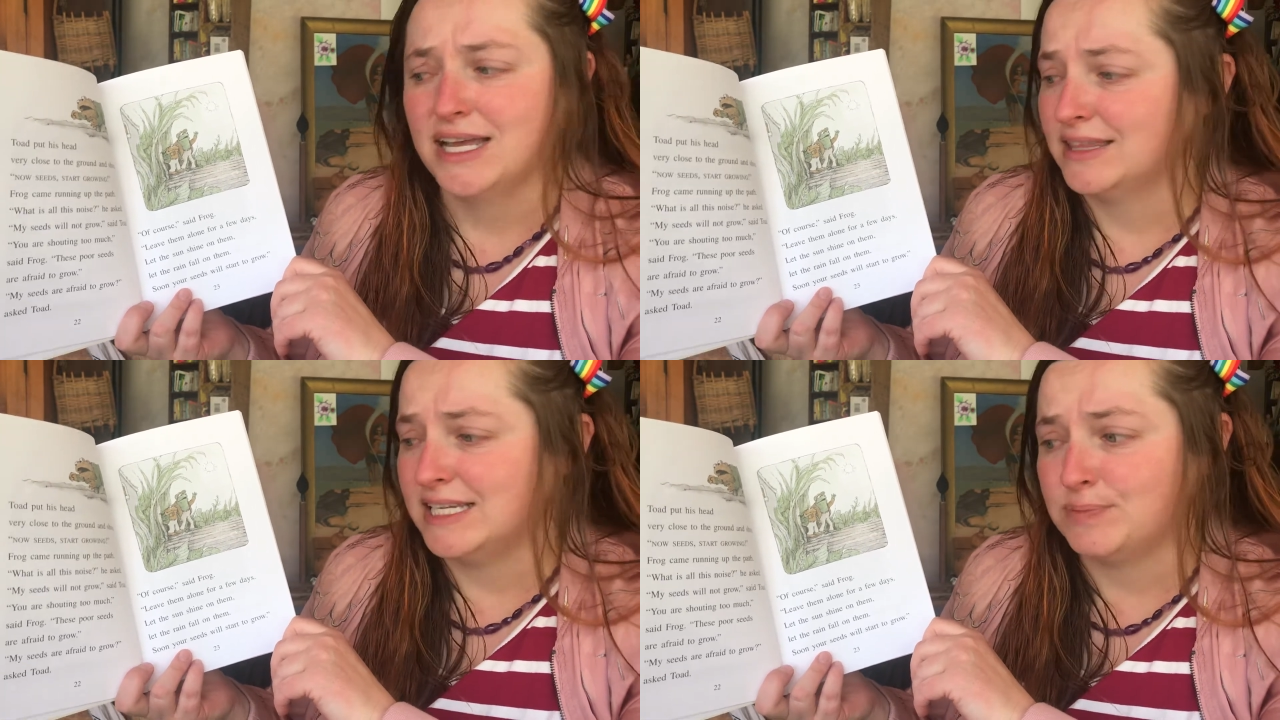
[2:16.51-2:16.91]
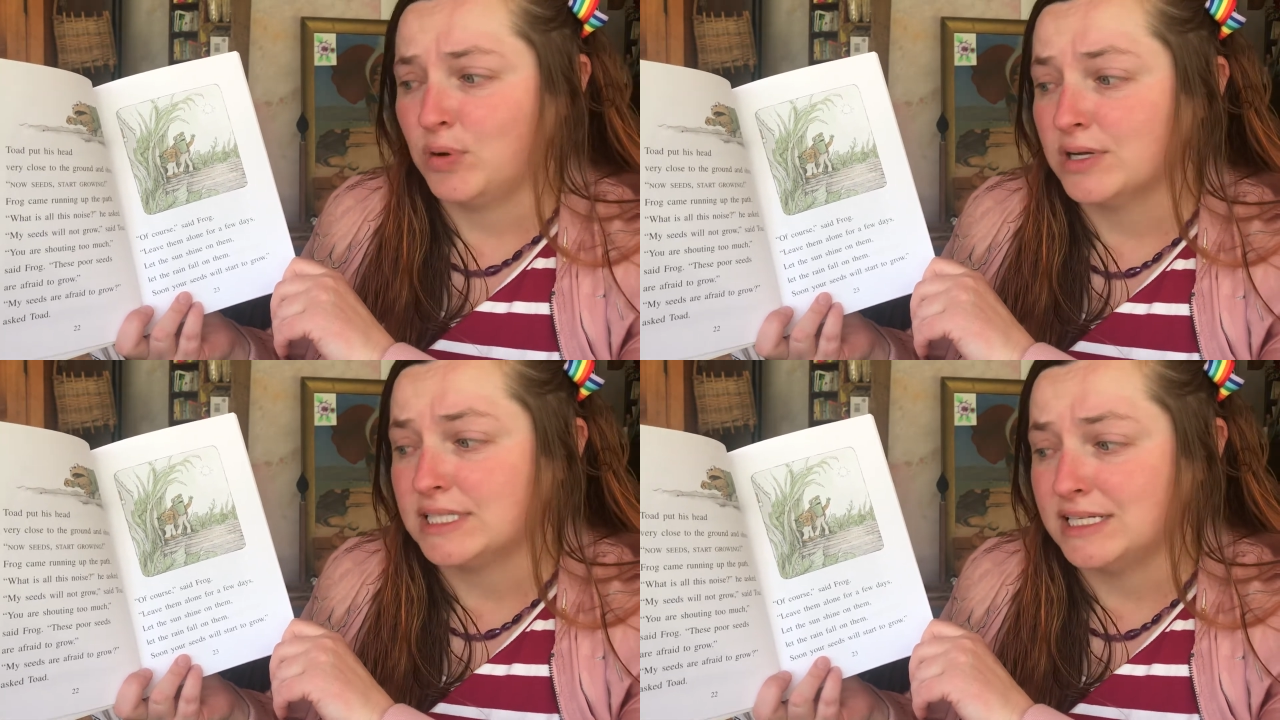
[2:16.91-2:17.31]
"These
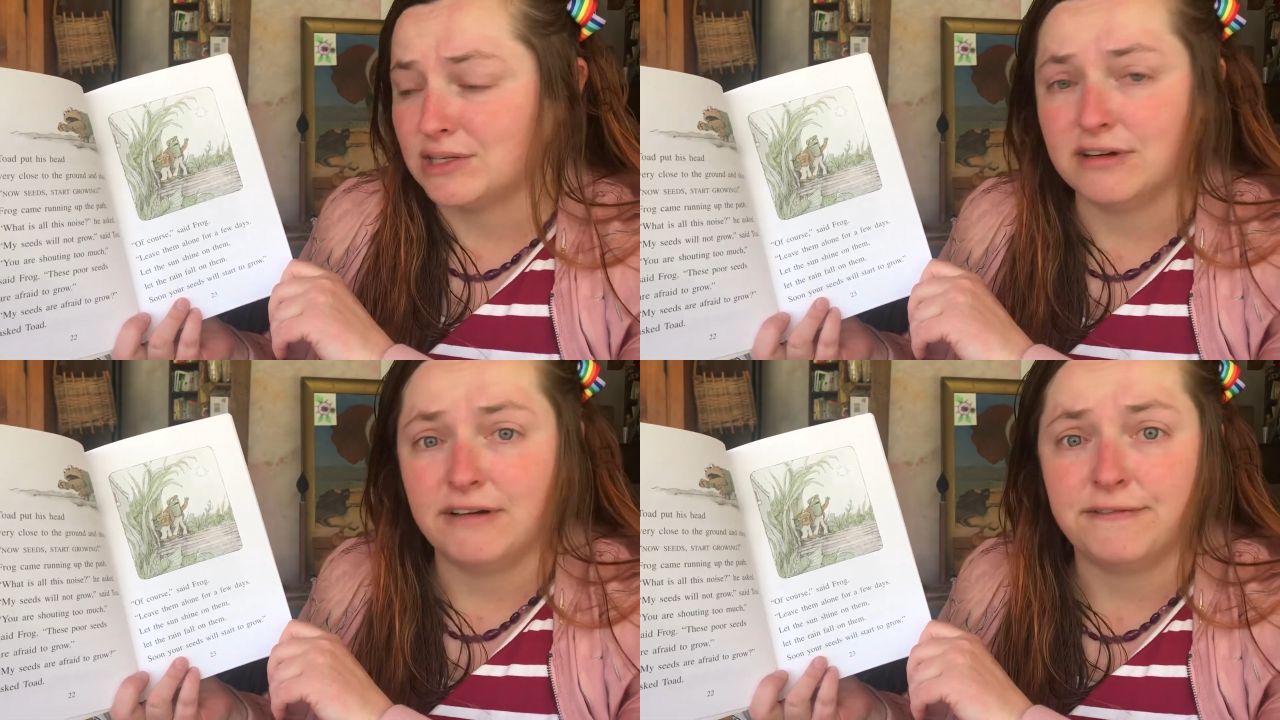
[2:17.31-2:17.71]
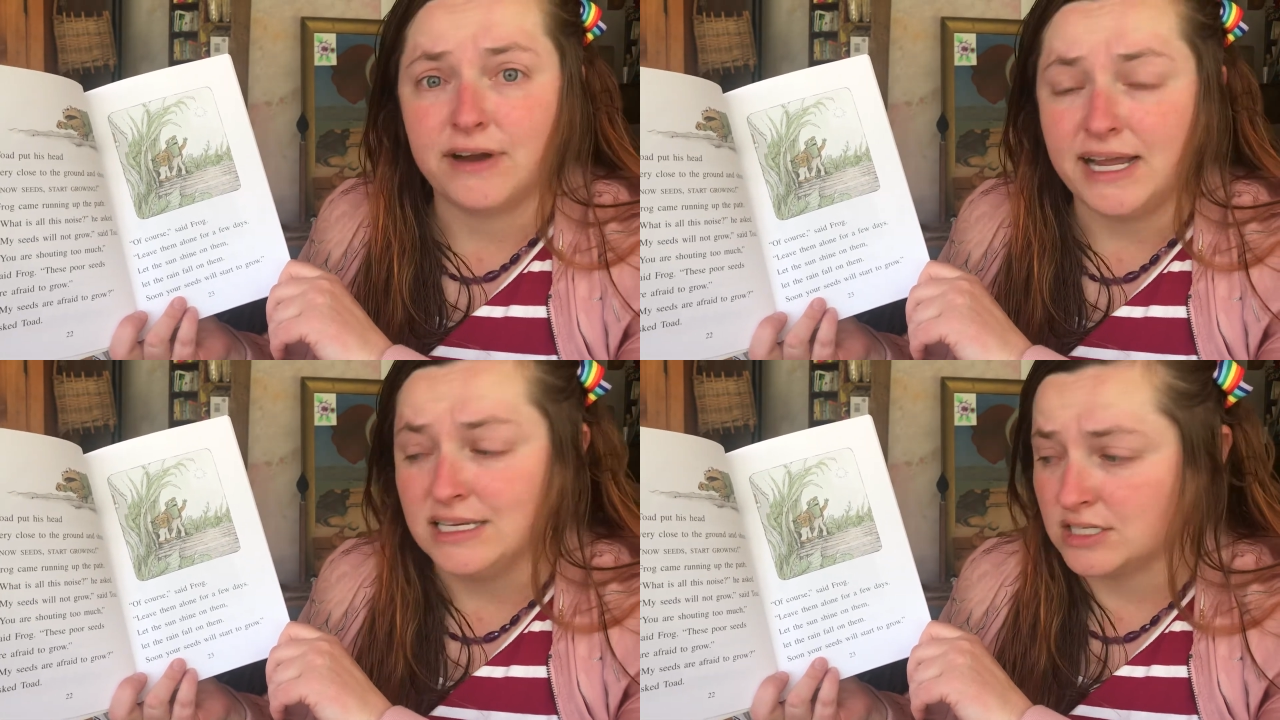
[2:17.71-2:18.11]
poor seeds are
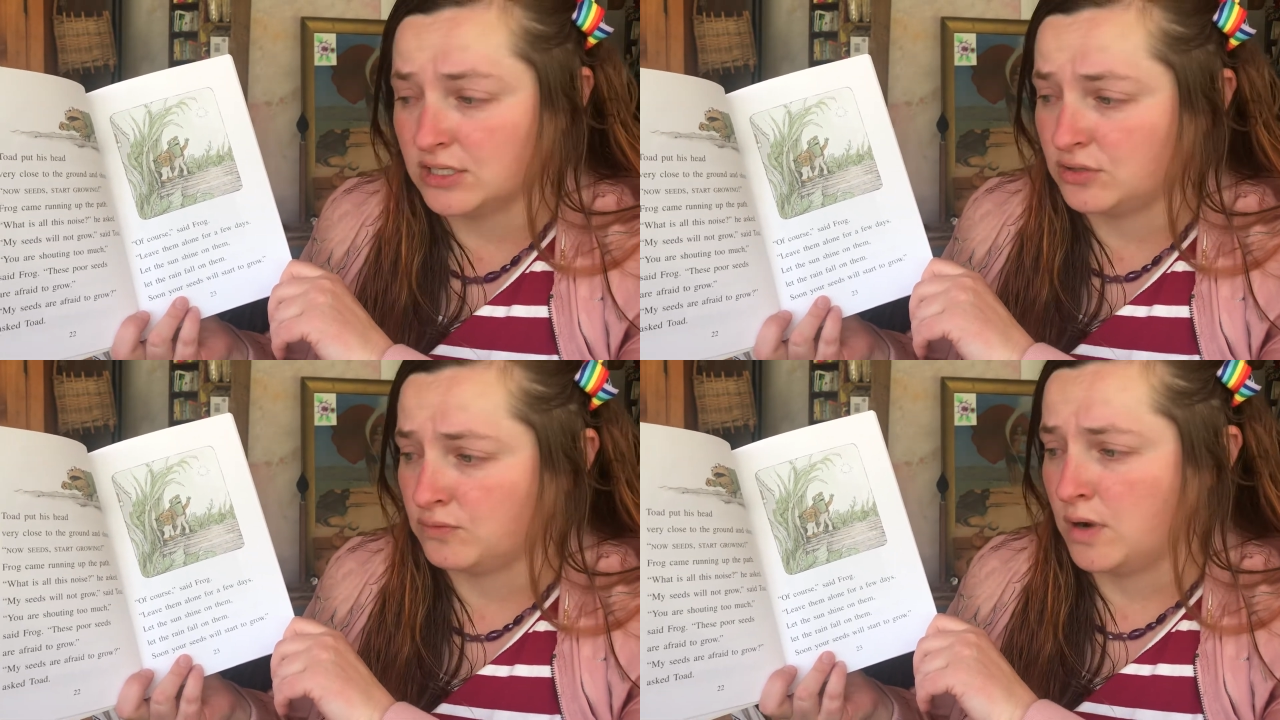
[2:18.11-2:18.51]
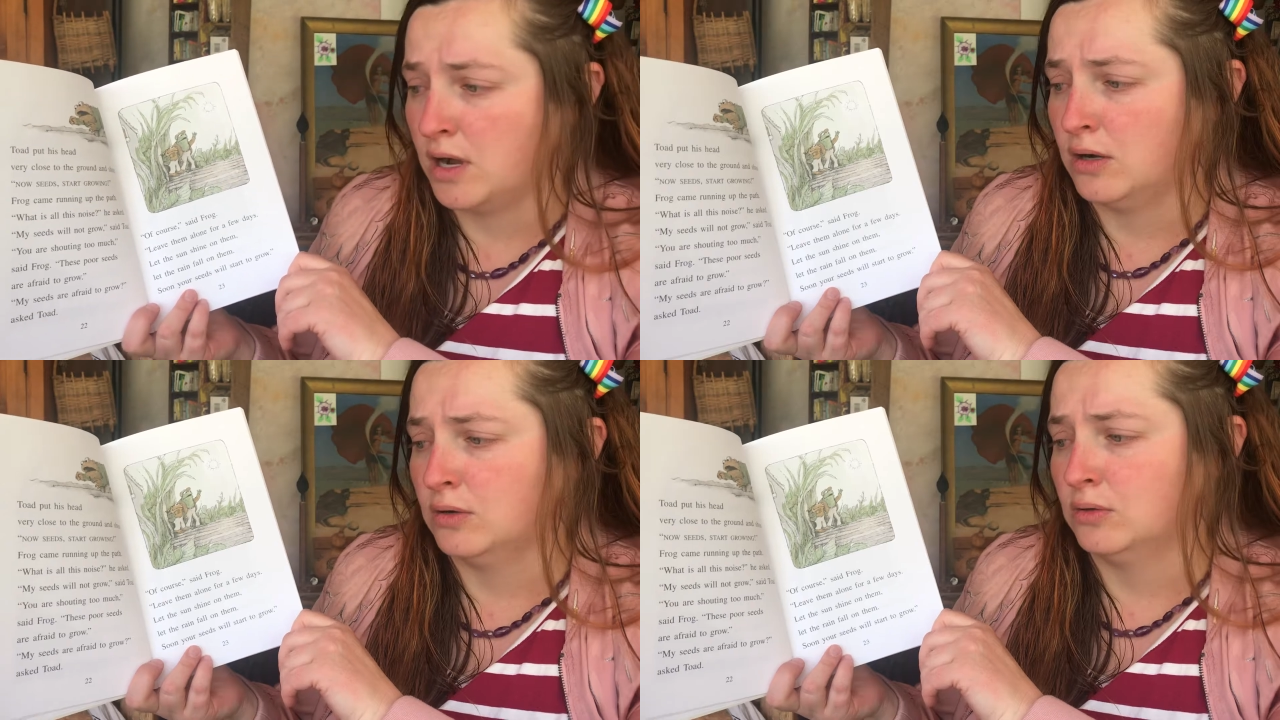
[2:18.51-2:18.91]
afraid to
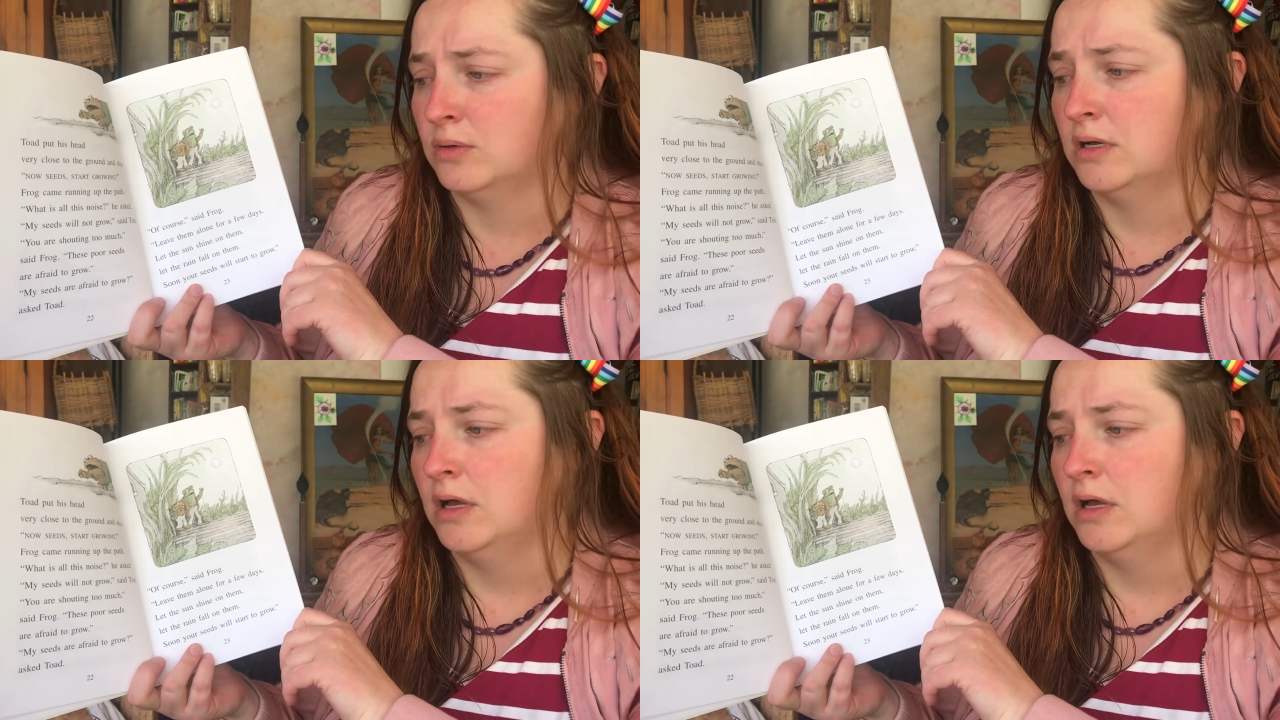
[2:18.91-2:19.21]
grow."